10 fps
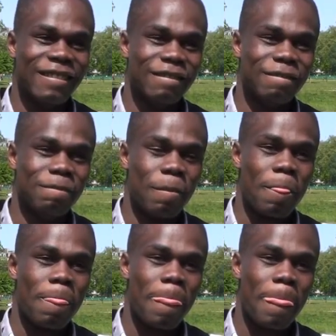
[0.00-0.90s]
If you
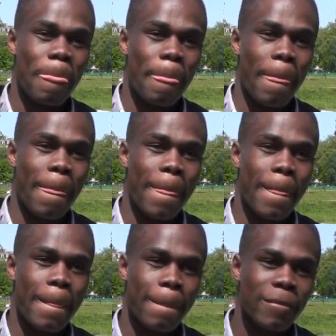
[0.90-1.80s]
weren't called
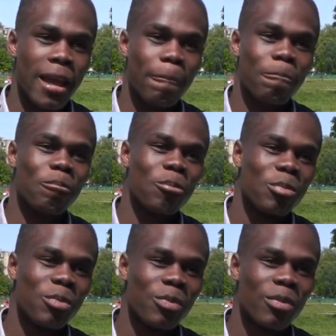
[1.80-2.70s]
Tony,
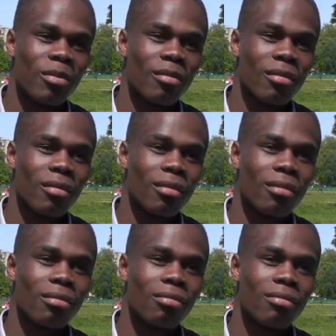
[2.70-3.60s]
what name would you have
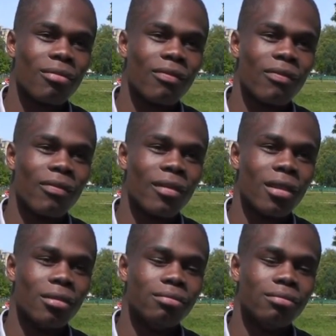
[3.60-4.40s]
liked to have been called?